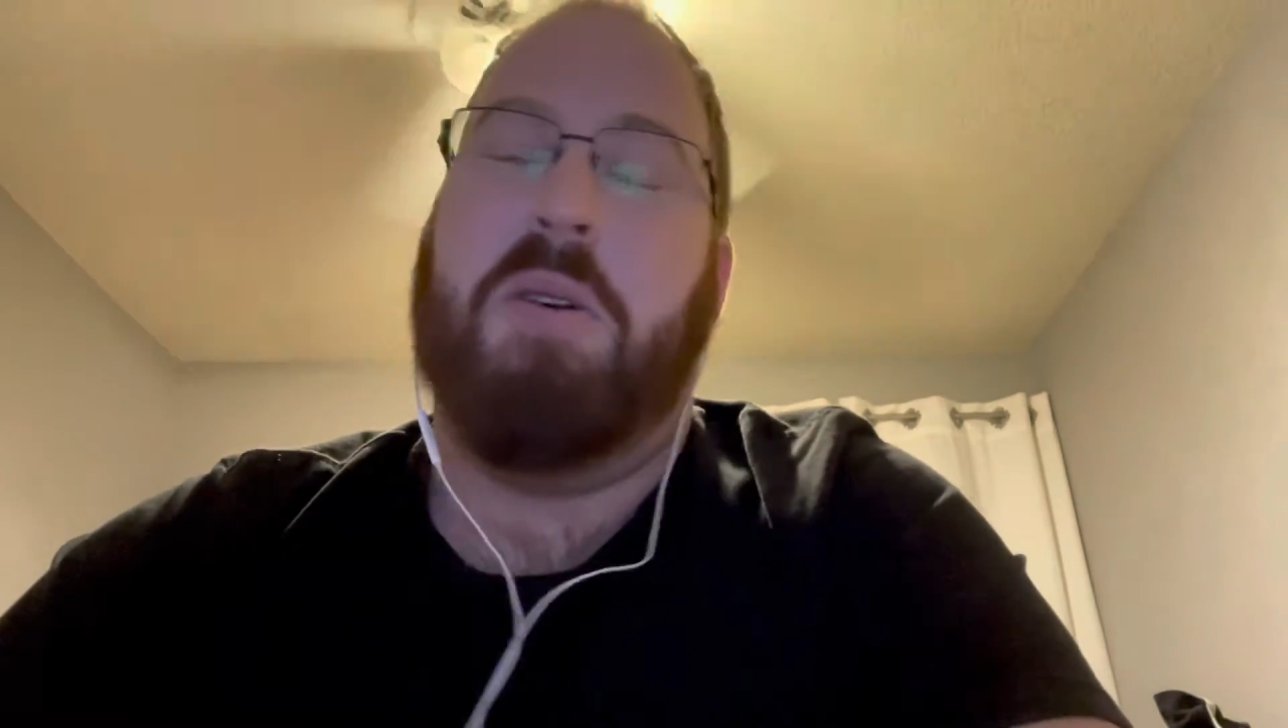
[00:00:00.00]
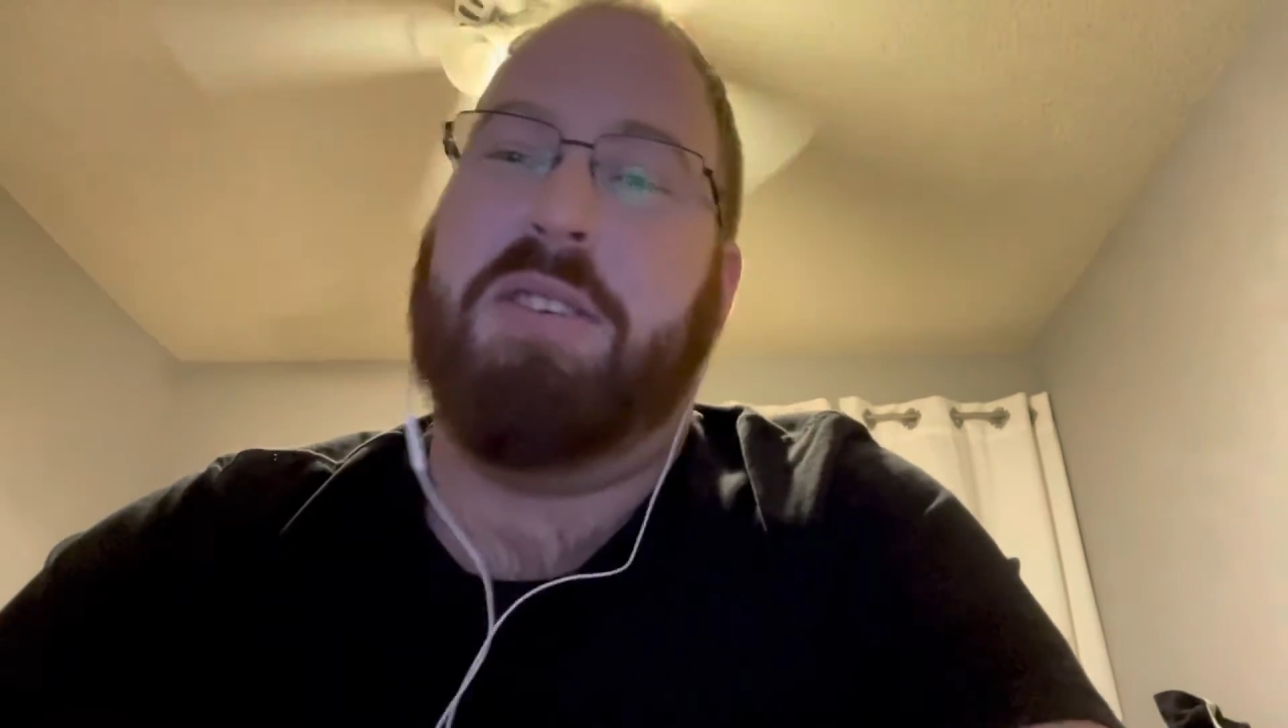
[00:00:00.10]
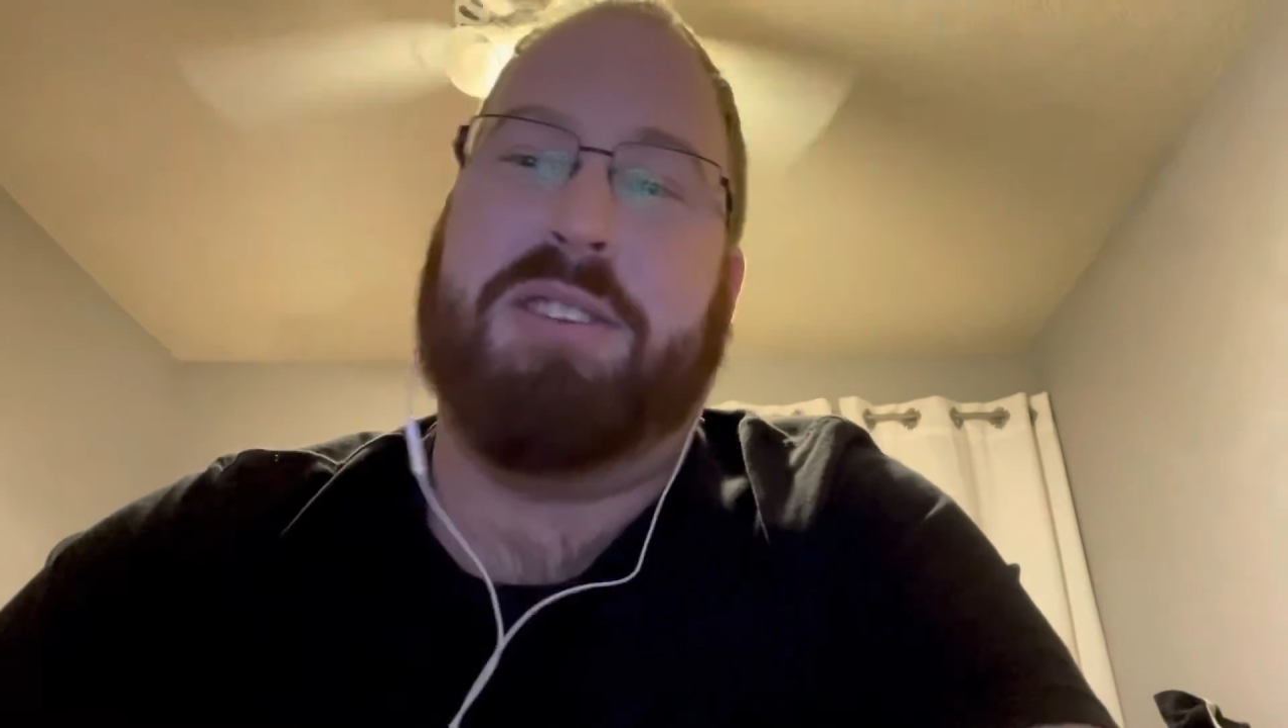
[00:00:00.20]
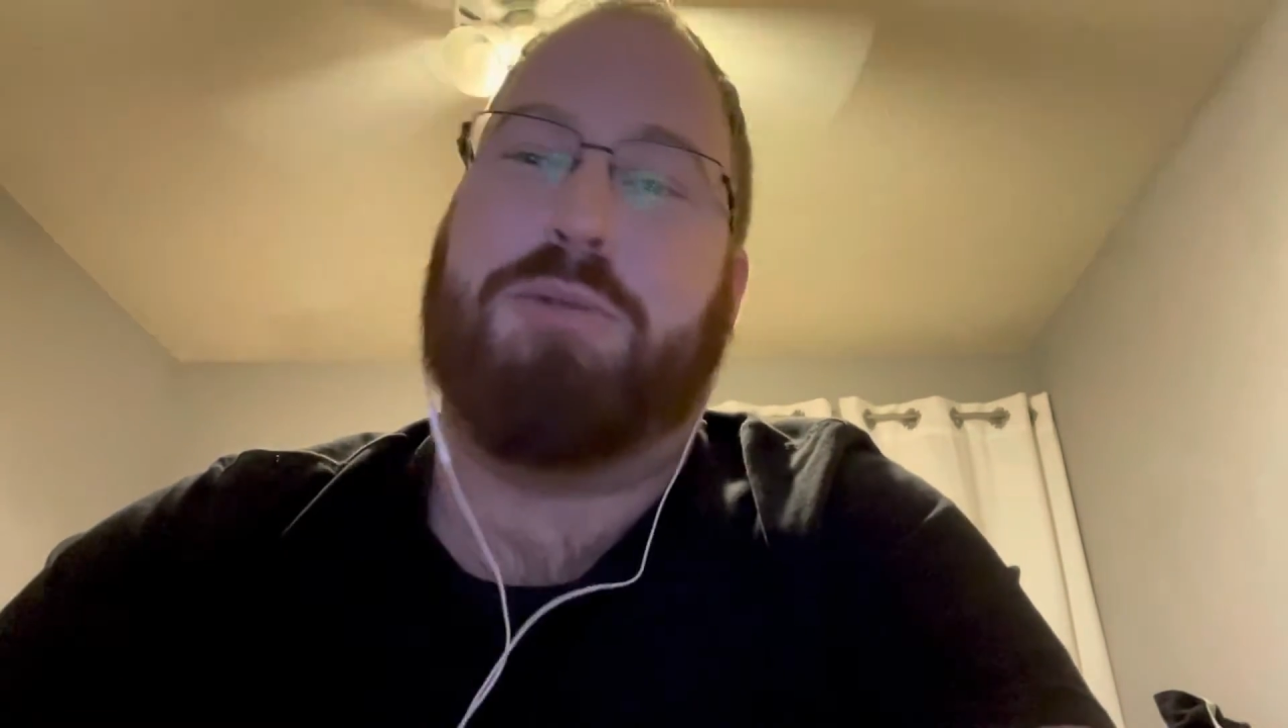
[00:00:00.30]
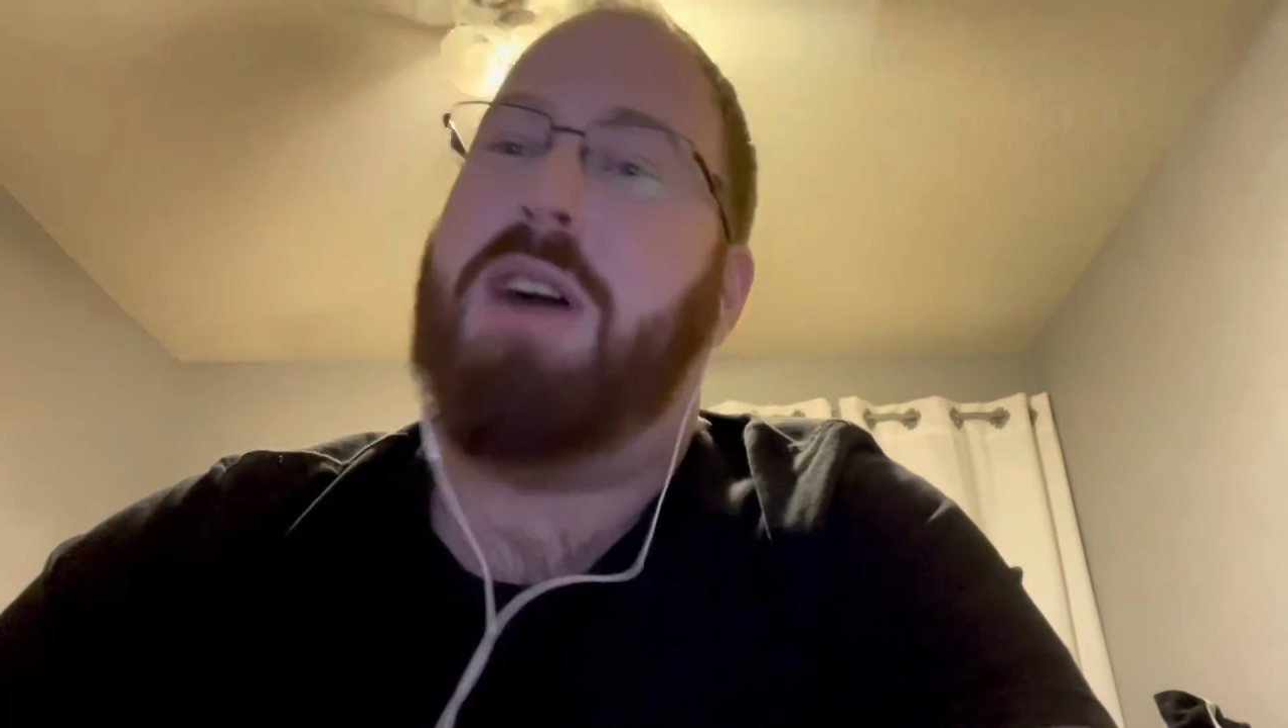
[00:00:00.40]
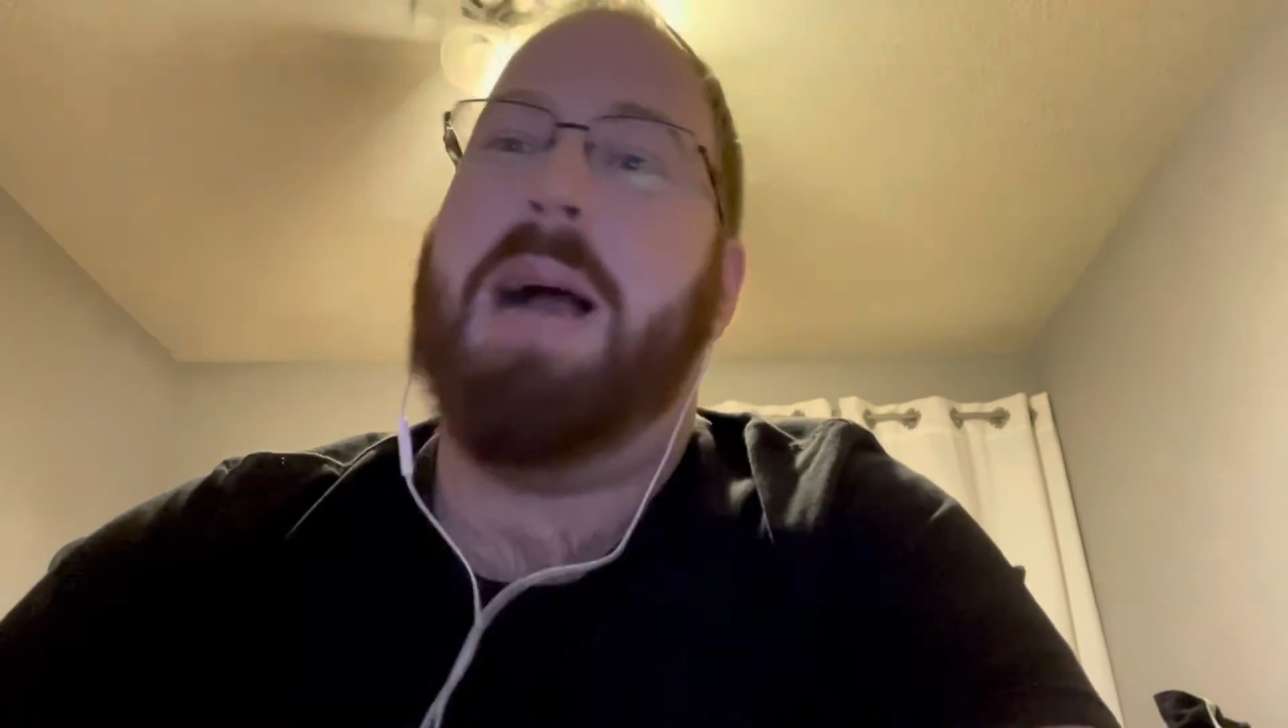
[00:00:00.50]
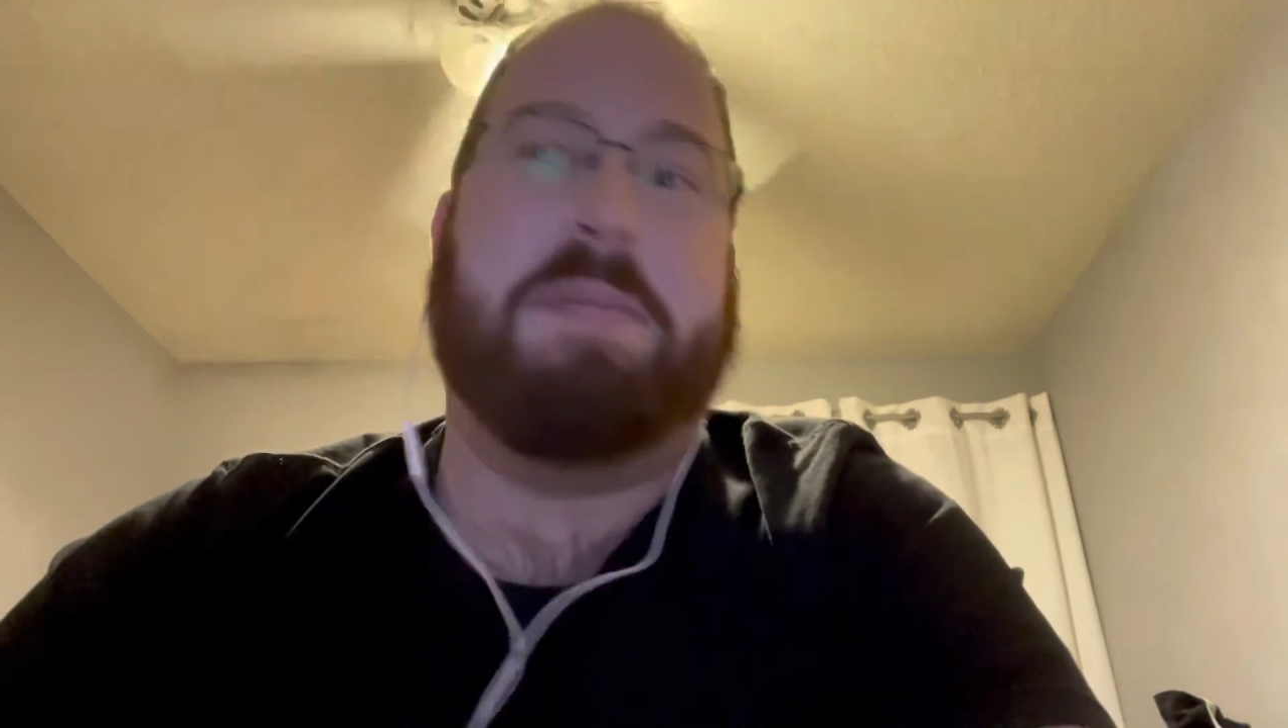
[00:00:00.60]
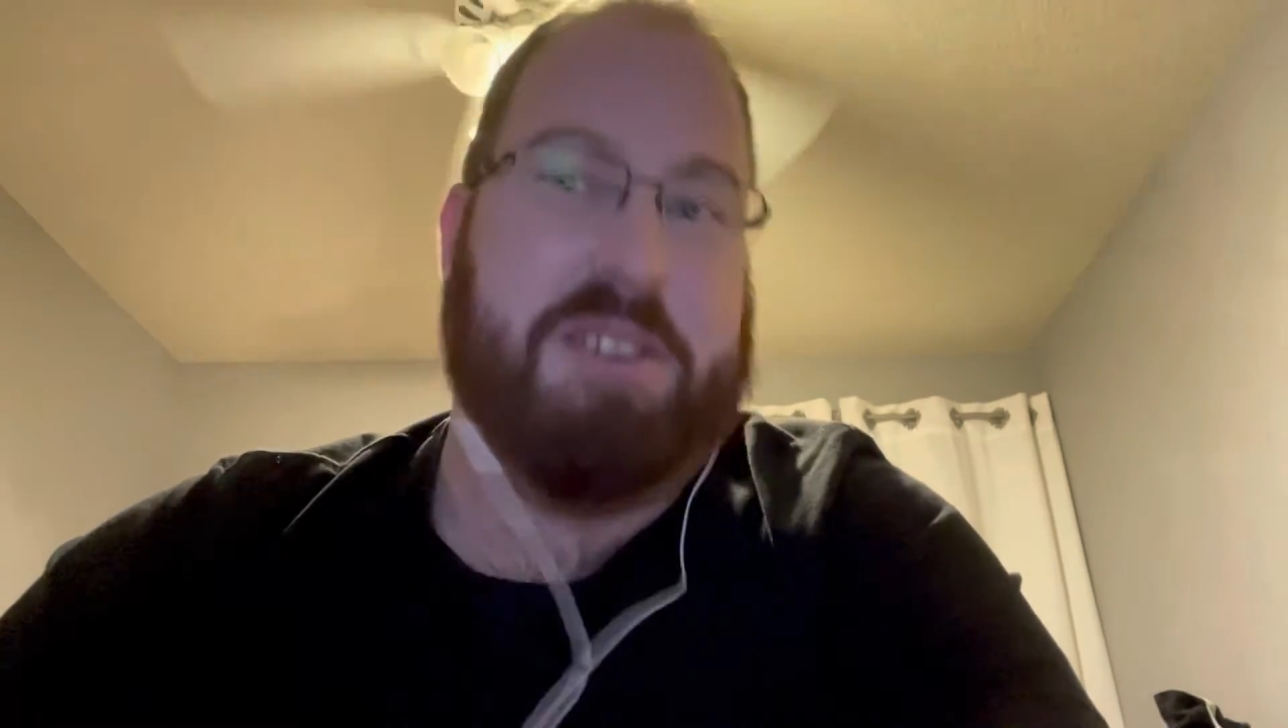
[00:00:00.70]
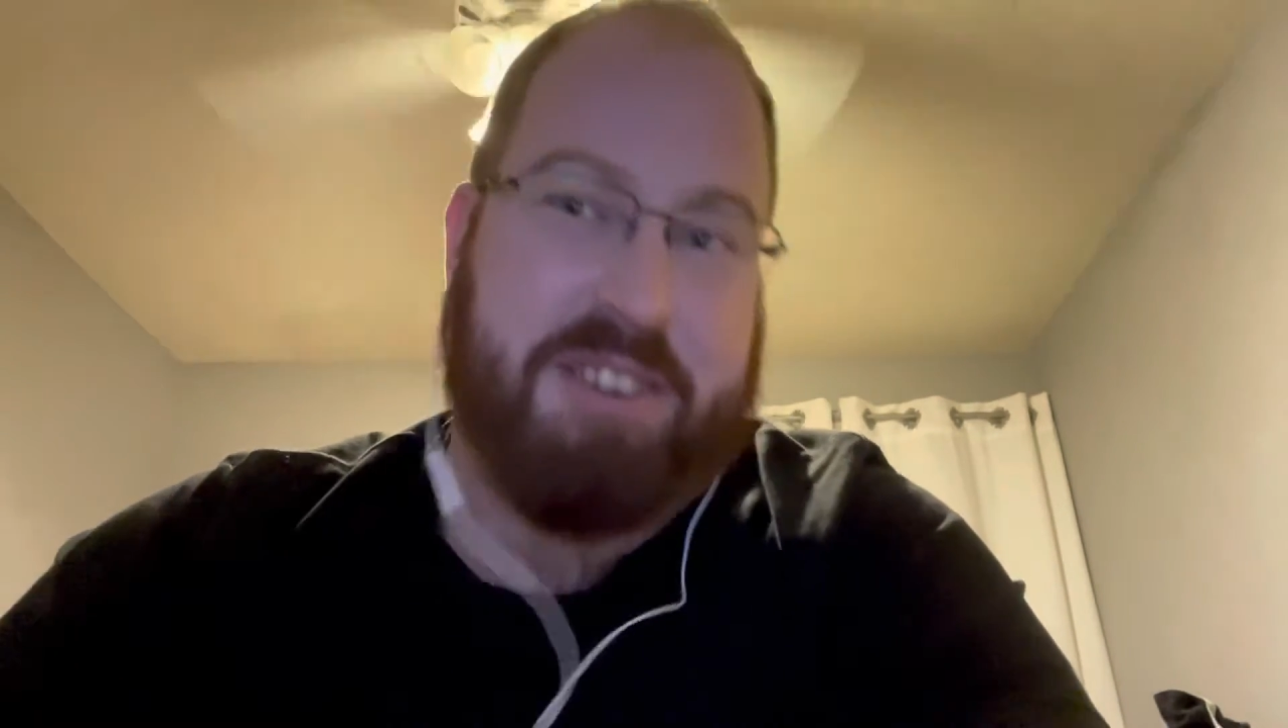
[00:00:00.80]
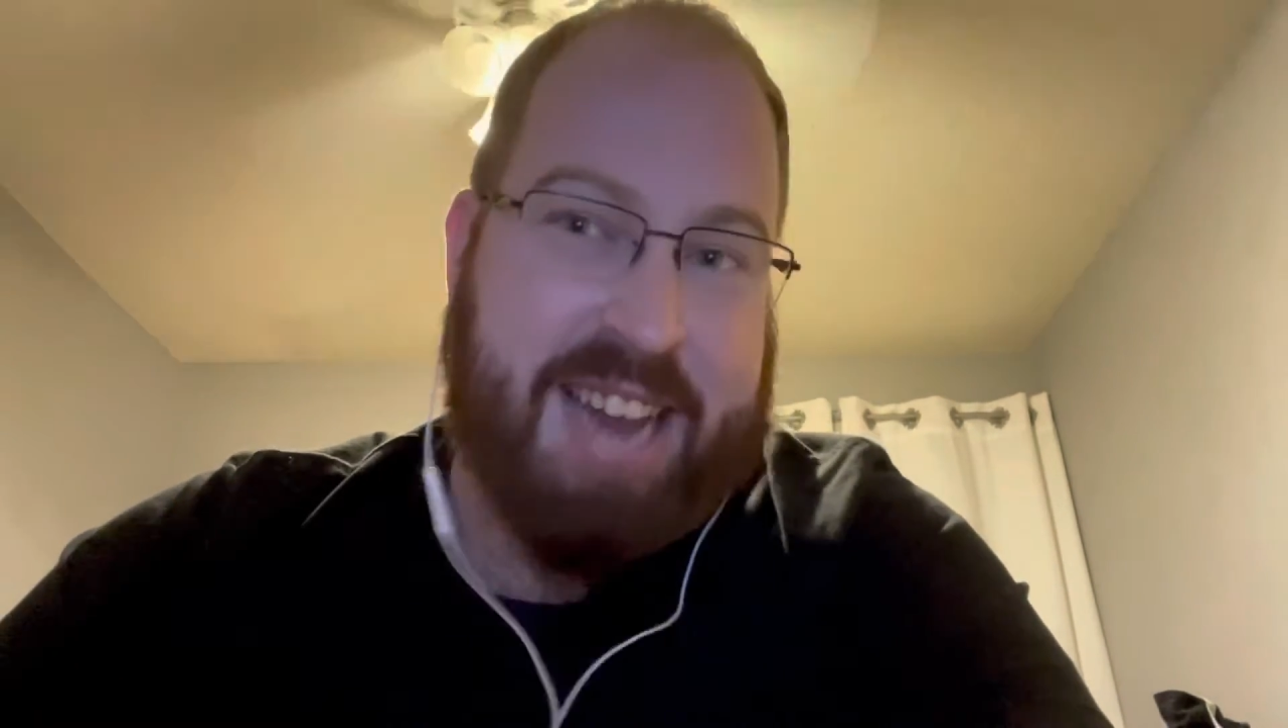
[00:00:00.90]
describes their